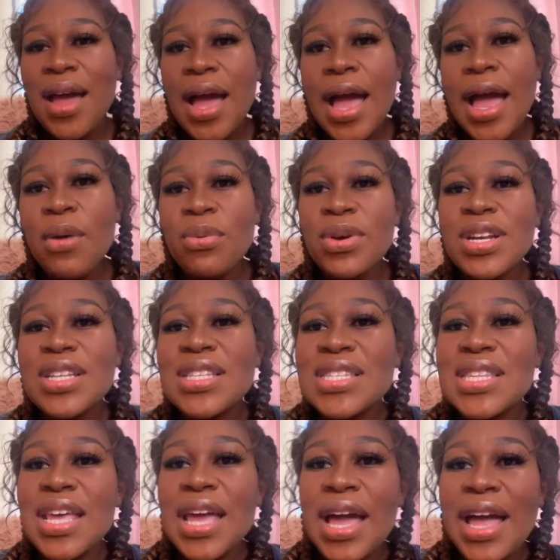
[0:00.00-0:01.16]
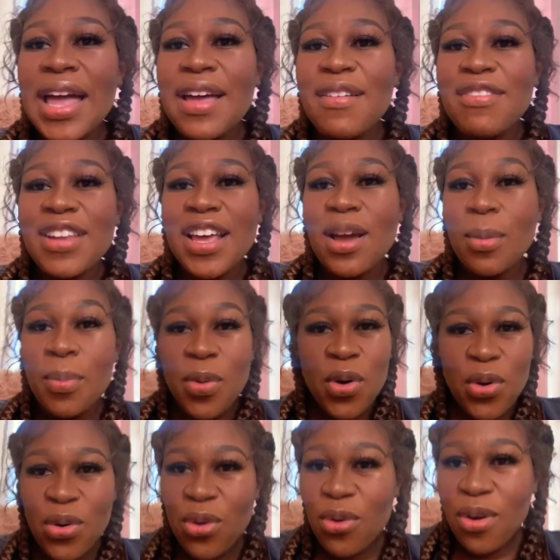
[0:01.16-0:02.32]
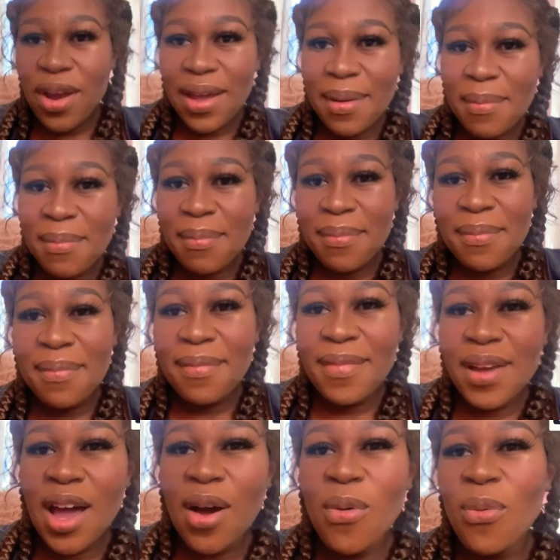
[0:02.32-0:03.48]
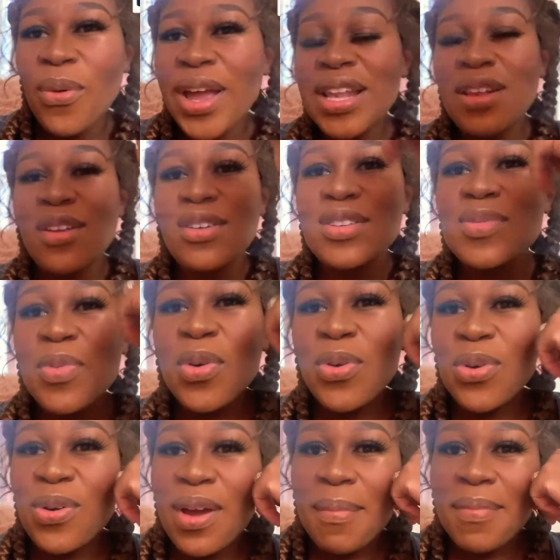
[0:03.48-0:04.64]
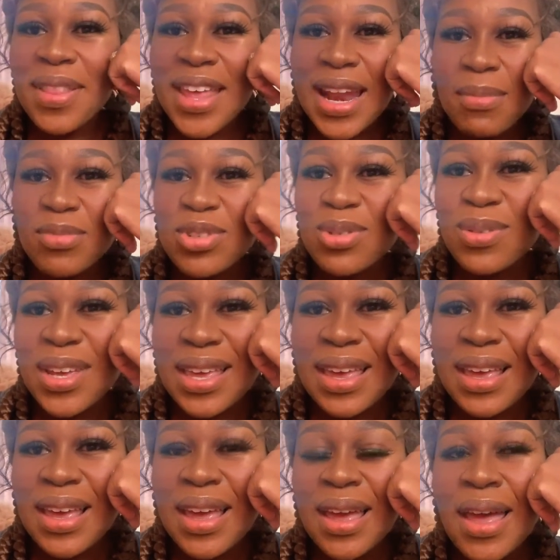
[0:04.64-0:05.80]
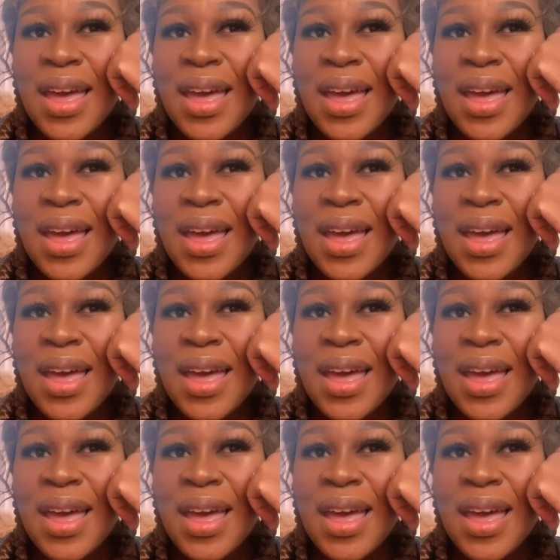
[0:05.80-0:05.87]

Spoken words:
I wouldn't say I have like a program, a weight loss program that I'm doing, eh?